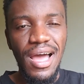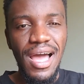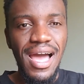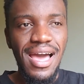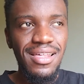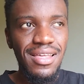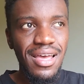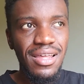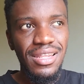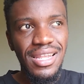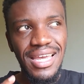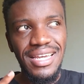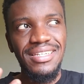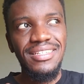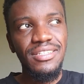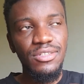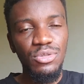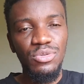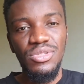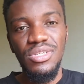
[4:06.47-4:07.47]
I like
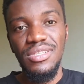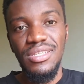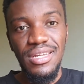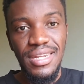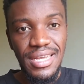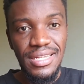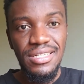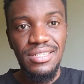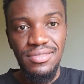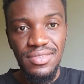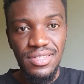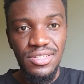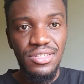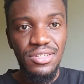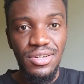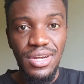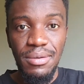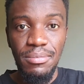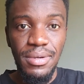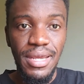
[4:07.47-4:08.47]
using the native
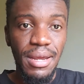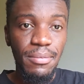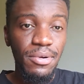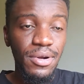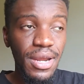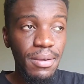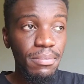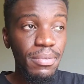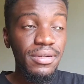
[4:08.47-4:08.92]
Instagram camera app,